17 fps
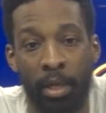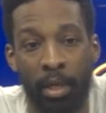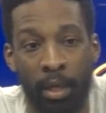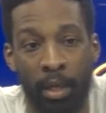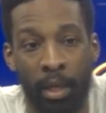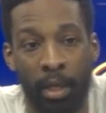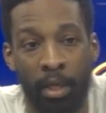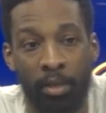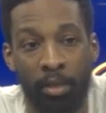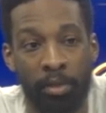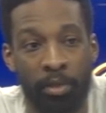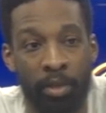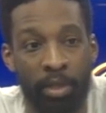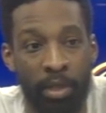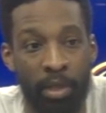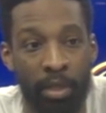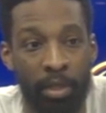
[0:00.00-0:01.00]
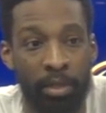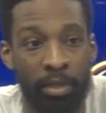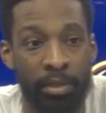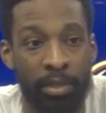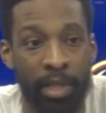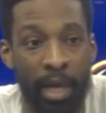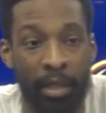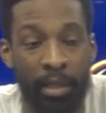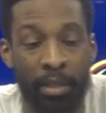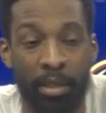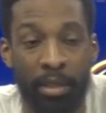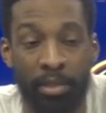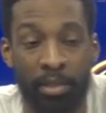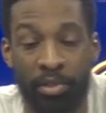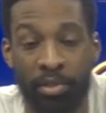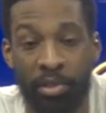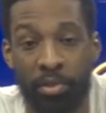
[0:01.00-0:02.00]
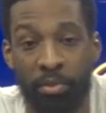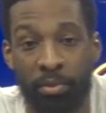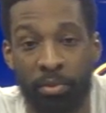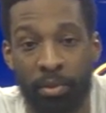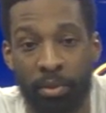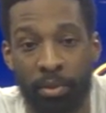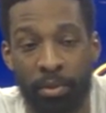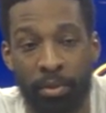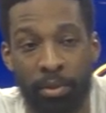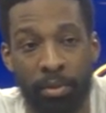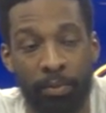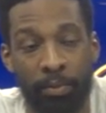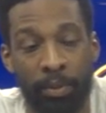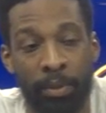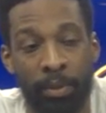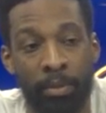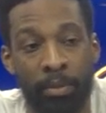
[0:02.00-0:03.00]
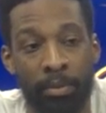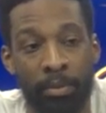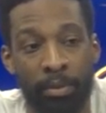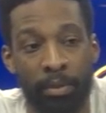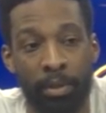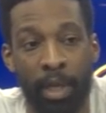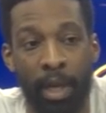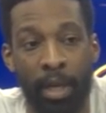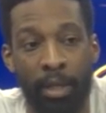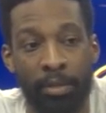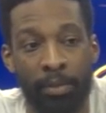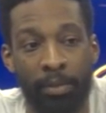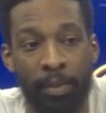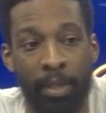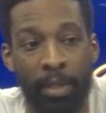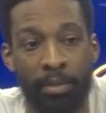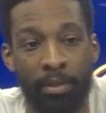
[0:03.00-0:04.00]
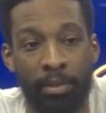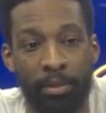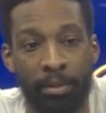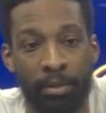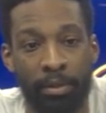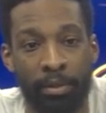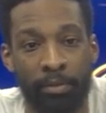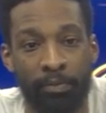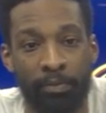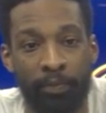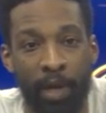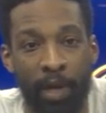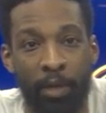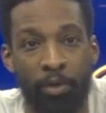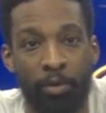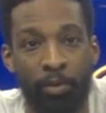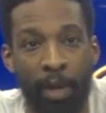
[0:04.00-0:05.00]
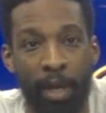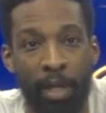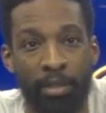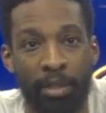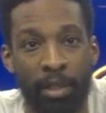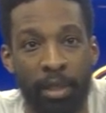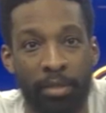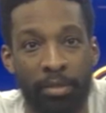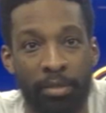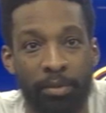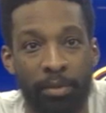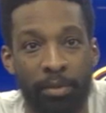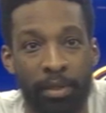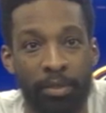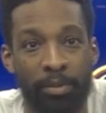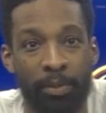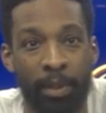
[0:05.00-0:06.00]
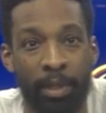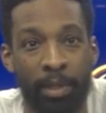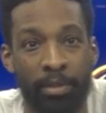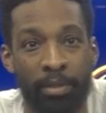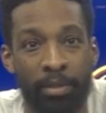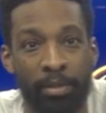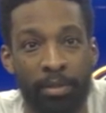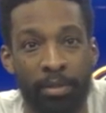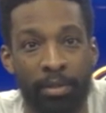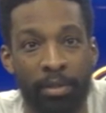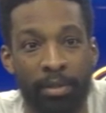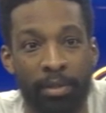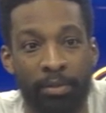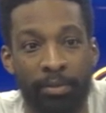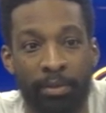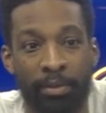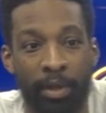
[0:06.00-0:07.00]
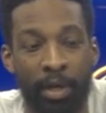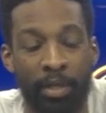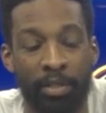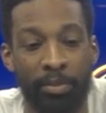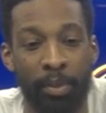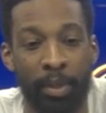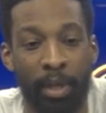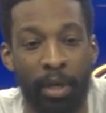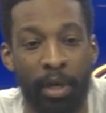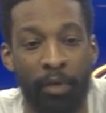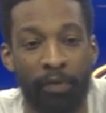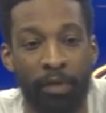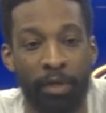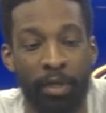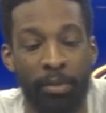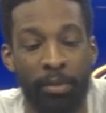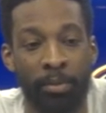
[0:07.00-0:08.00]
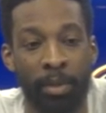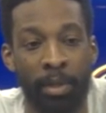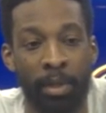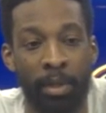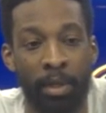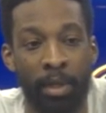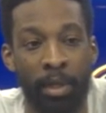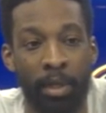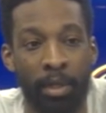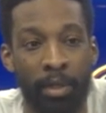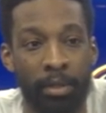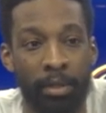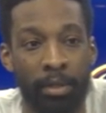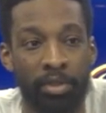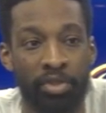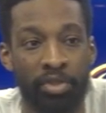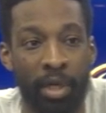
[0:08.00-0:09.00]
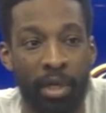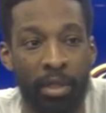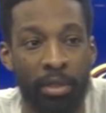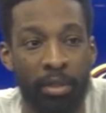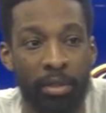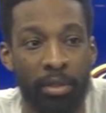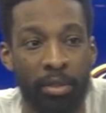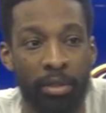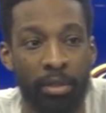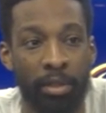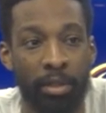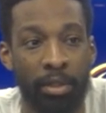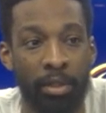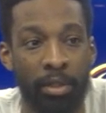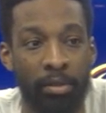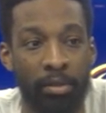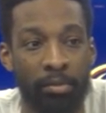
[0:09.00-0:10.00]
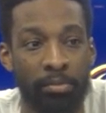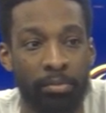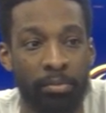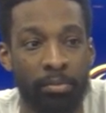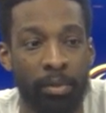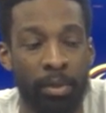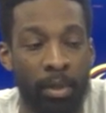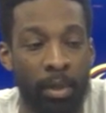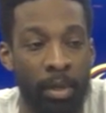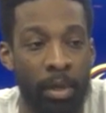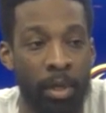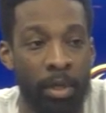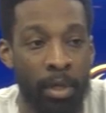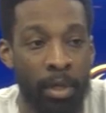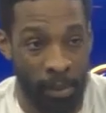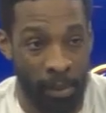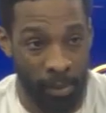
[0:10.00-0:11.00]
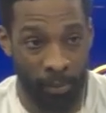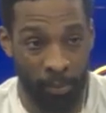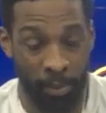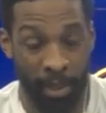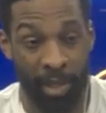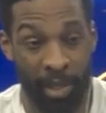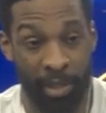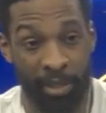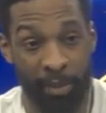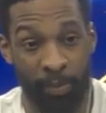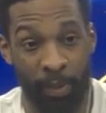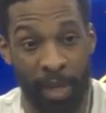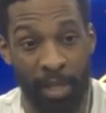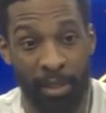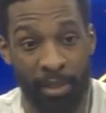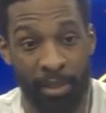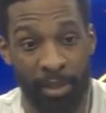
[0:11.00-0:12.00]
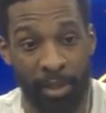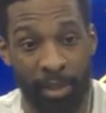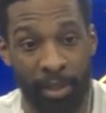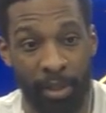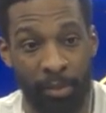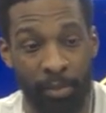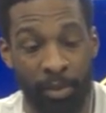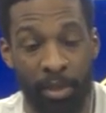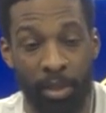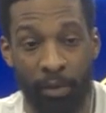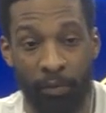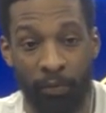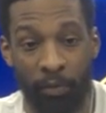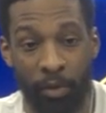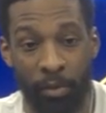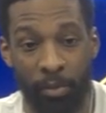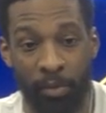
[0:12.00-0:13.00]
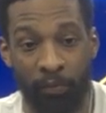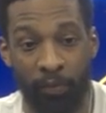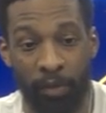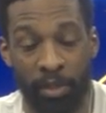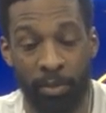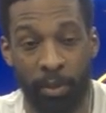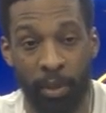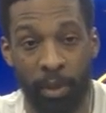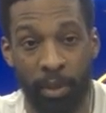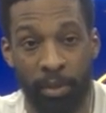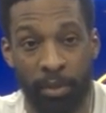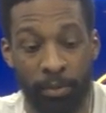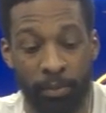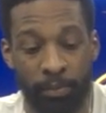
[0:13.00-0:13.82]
and also he can attack and he can shoot. Uh, I mean, the guy's amazing. Um, Facu Magic at his at his best, hmm. and uh, you know I just play off of him and uh, just try to you know play at his pace and be there for him and finish plays.